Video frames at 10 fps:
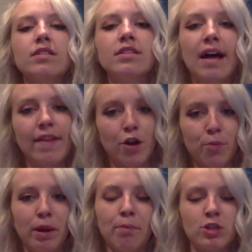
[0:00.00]
is how they were
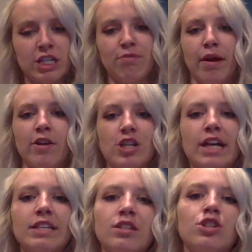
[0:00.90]
being perceived by the
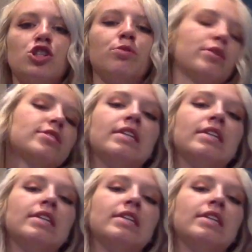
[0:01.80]
Chinese consumers,